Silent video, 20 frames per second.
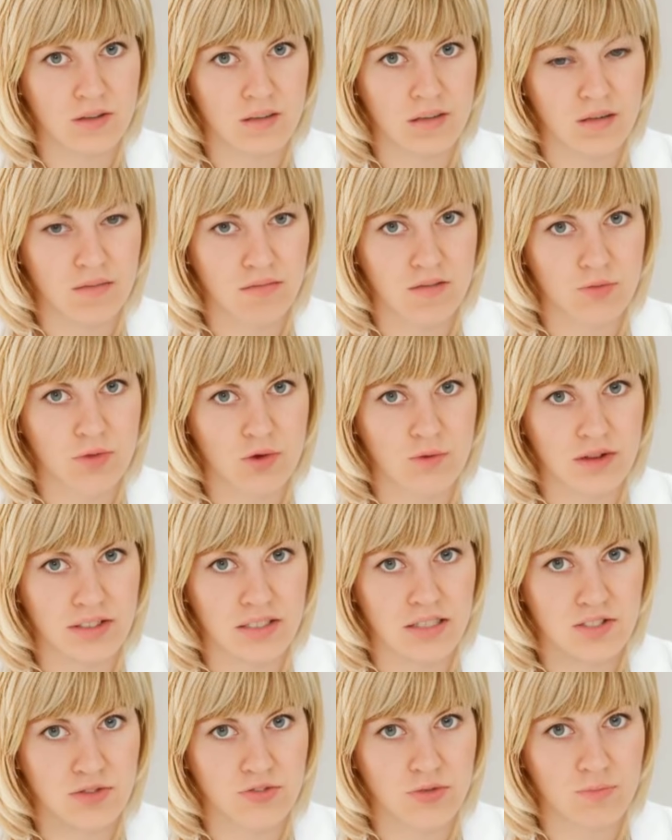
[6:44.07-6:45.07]
fluid
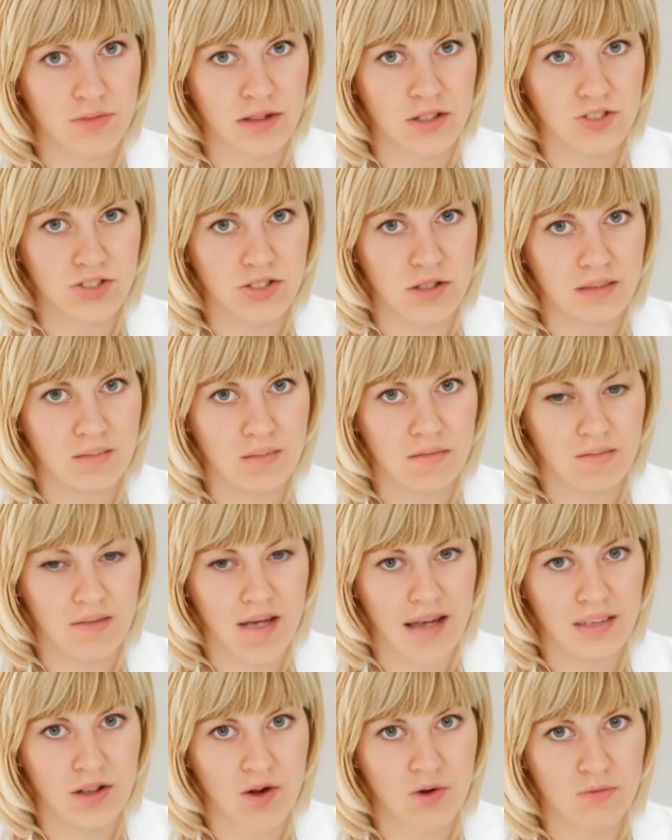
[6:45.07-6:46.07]
distribution, and
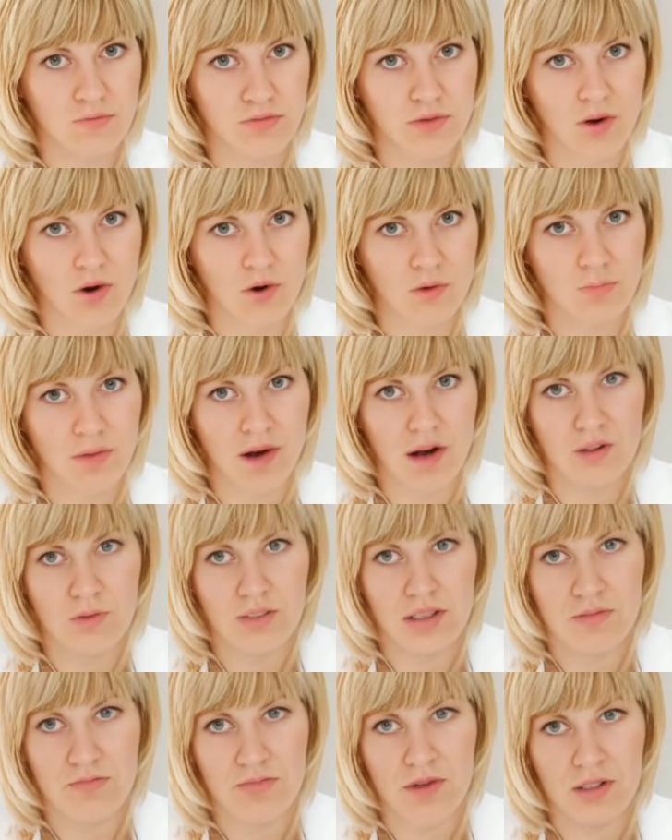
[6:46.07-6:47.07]
overall bodily
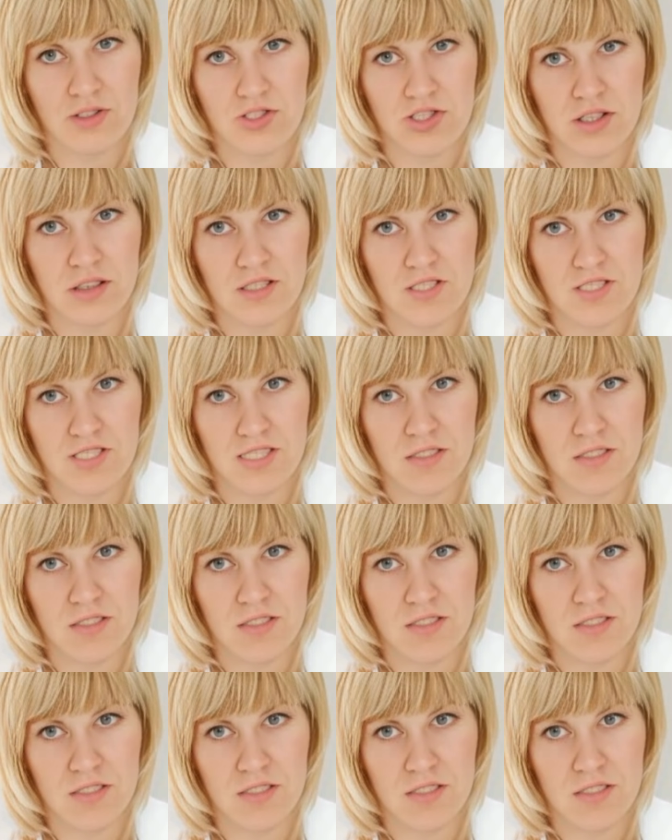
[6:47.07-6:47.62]
functions.